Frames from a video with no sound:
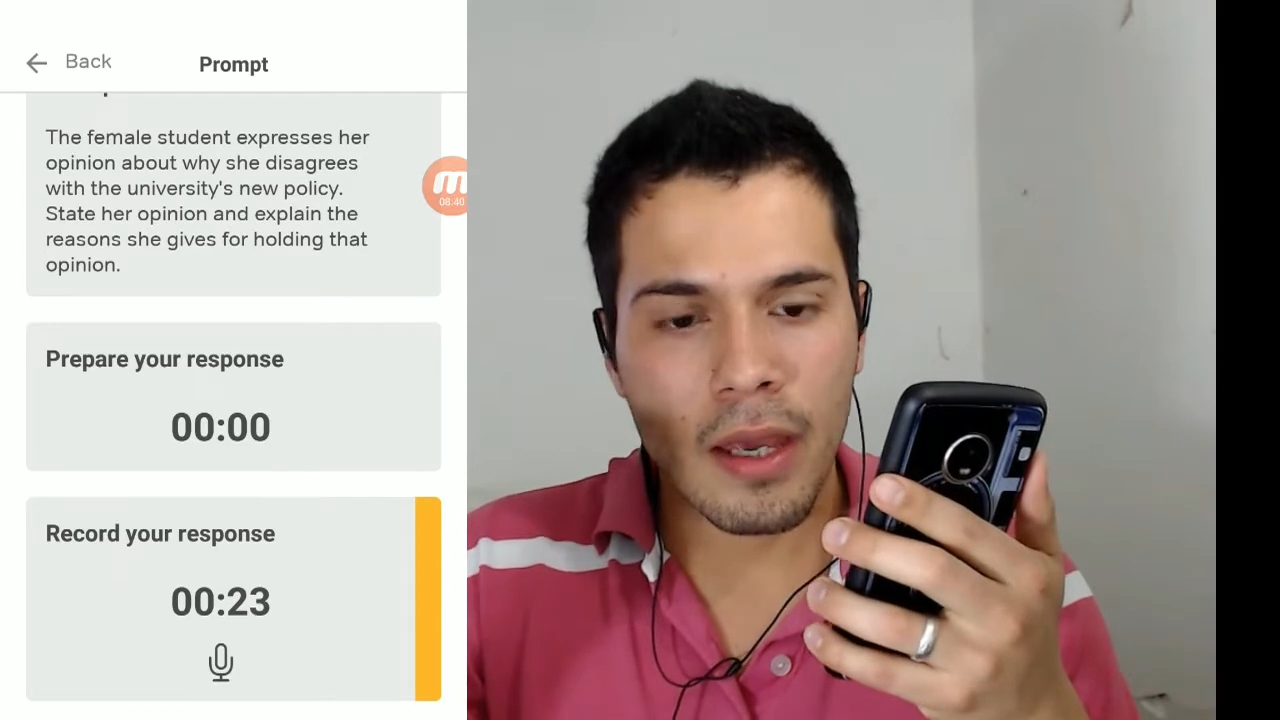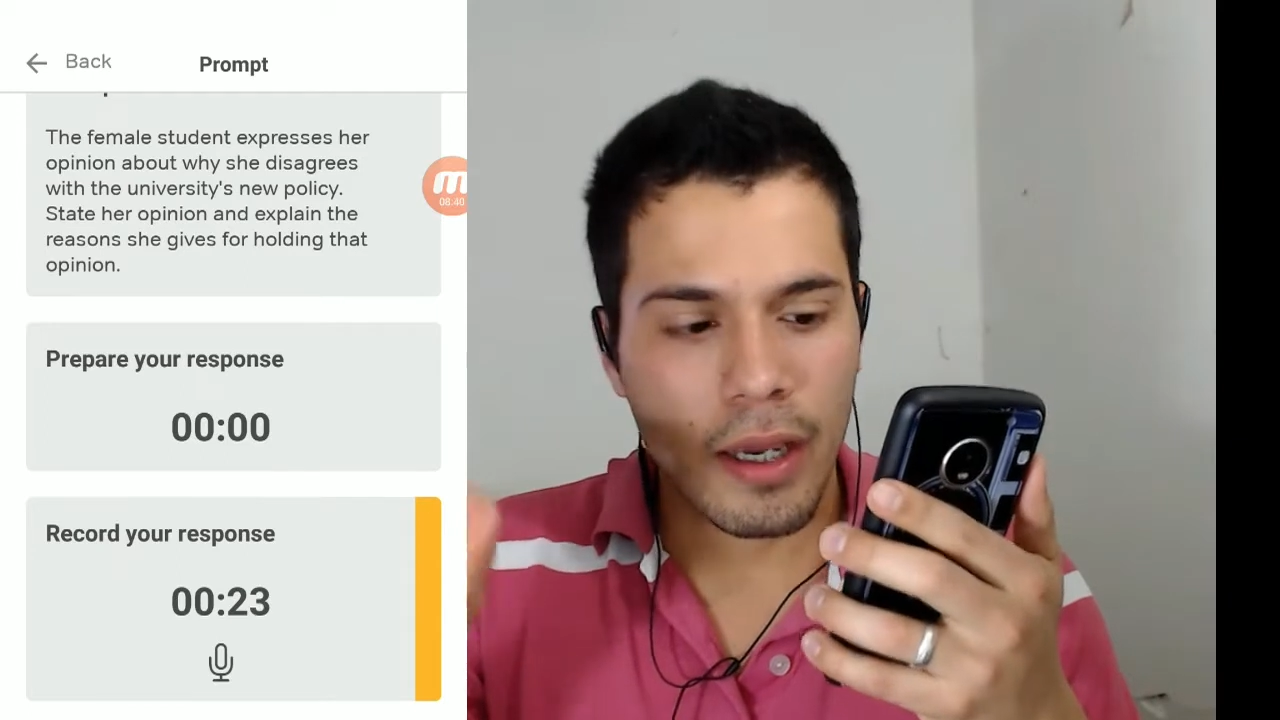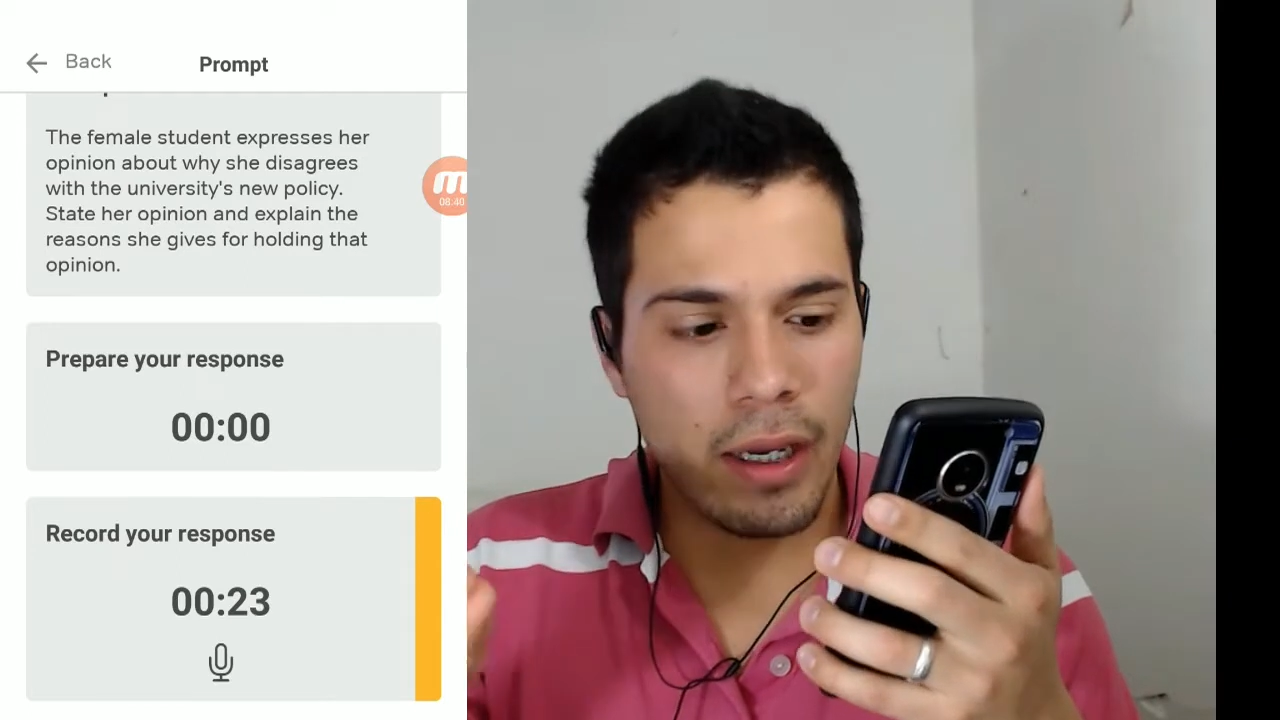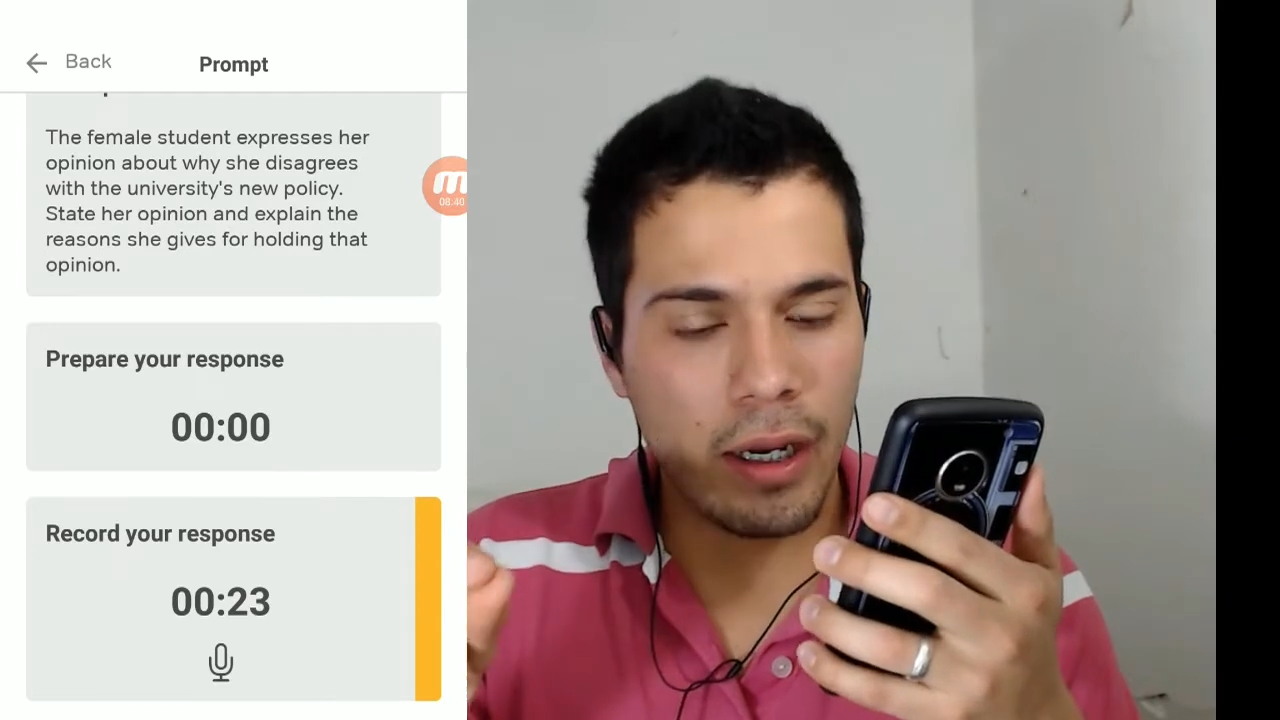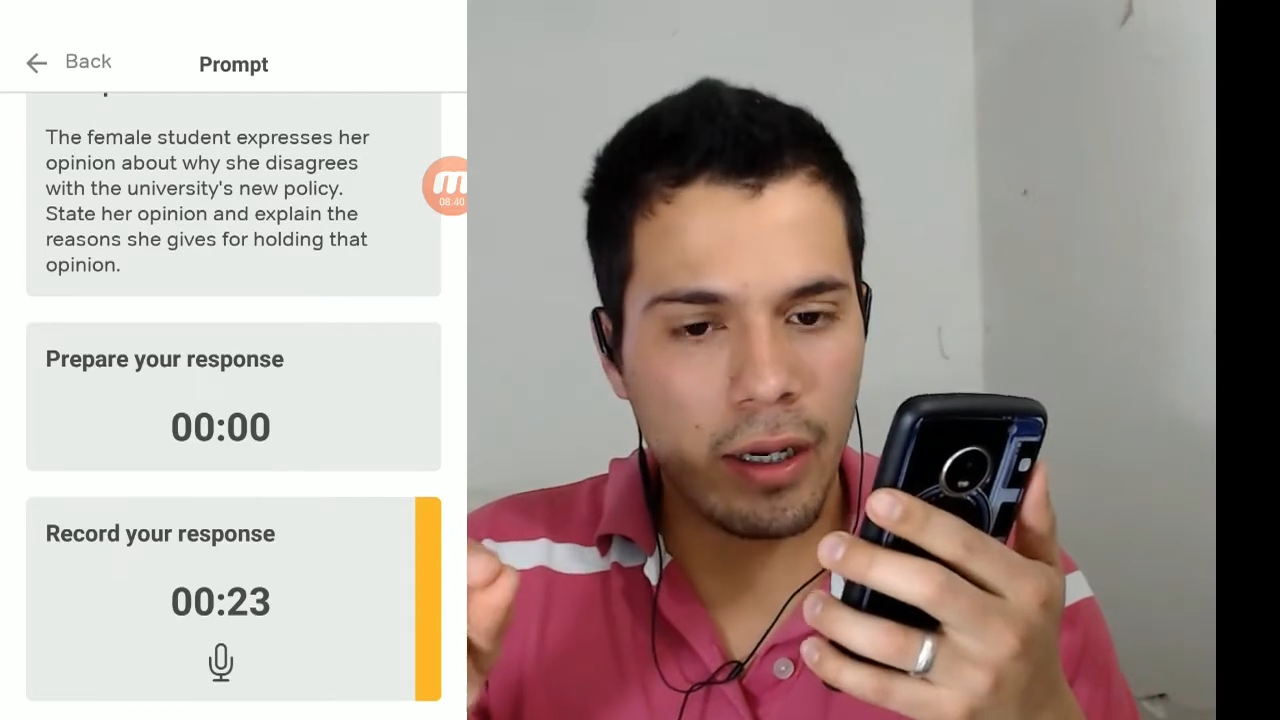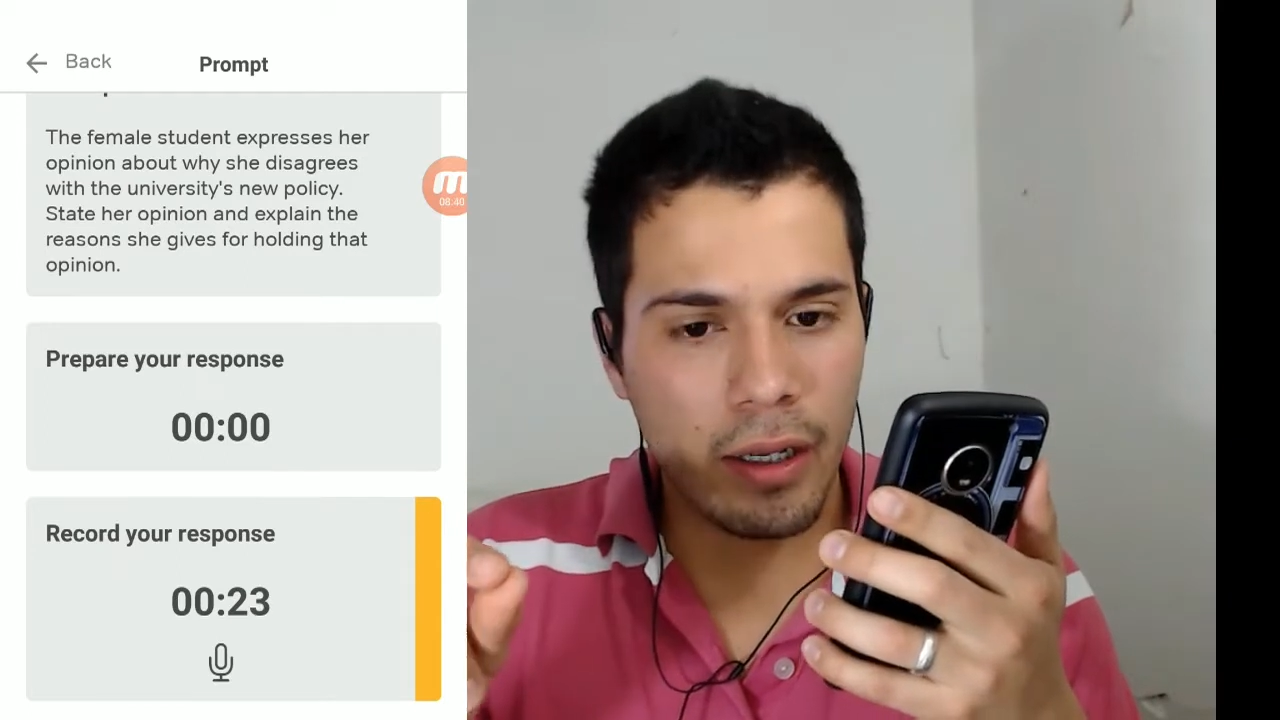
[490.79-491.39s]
and